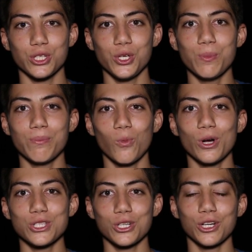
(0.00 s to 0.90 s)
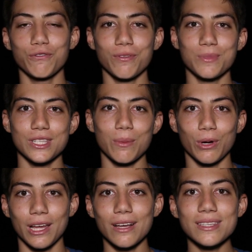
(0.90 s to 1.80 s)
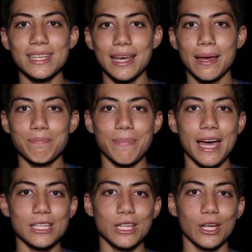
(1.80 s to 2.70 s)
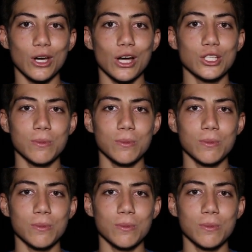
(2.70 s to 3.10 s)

you once heard from someone else, passing that on.